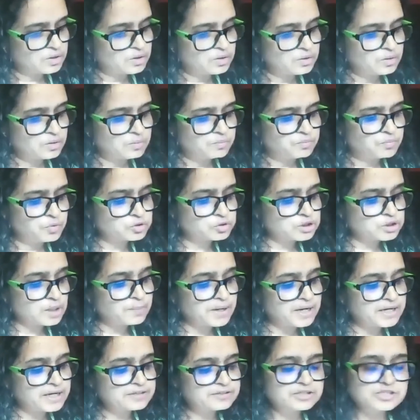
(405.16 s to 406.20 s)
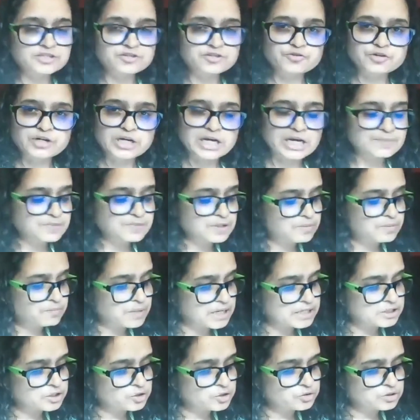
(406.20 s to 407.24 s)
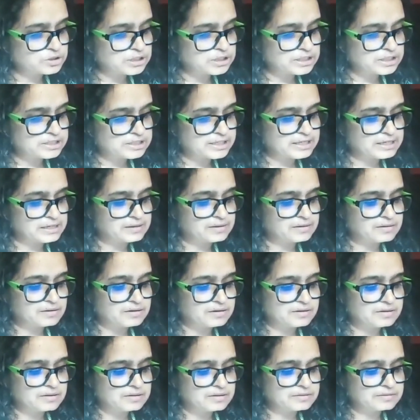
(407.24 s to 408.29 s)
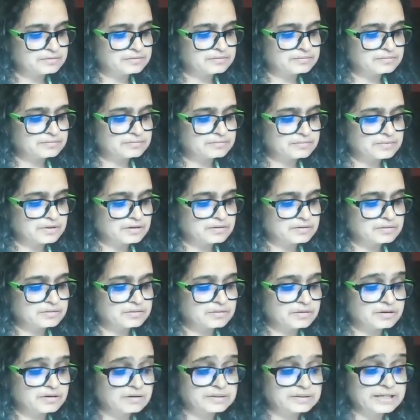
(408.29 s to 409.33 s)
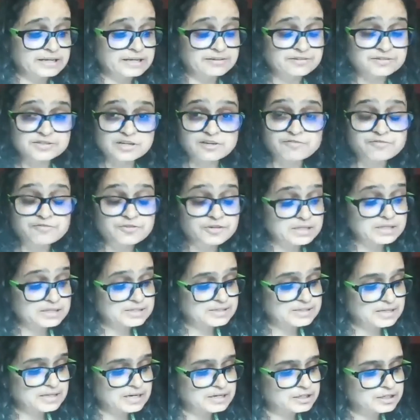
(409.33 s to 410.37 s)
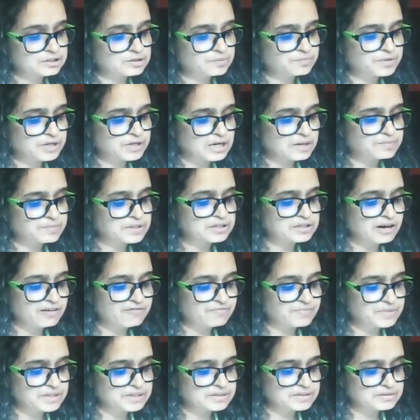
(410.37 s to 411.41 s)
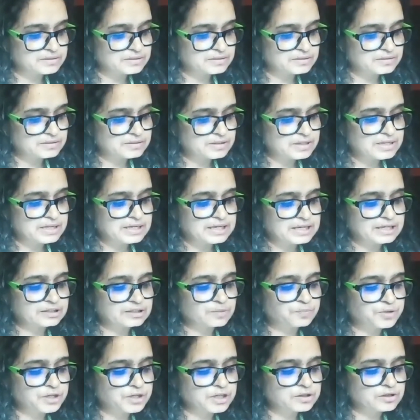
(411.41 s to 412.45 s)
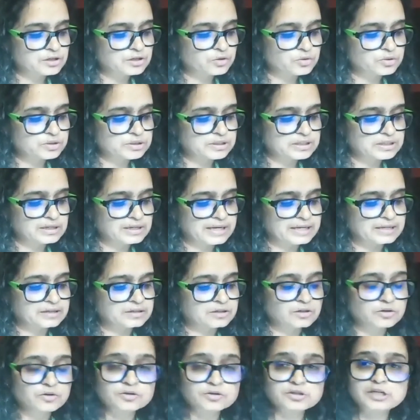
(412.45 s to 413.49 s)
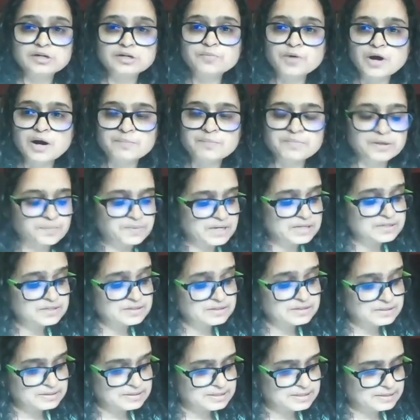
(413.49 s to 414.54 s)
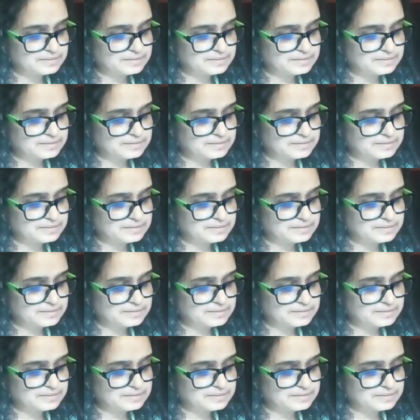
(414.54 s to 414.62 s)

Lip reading: Muktabai described in minute detail their sufferings under the Brahmin government in the pre-colonial and colonial Bombay presidency.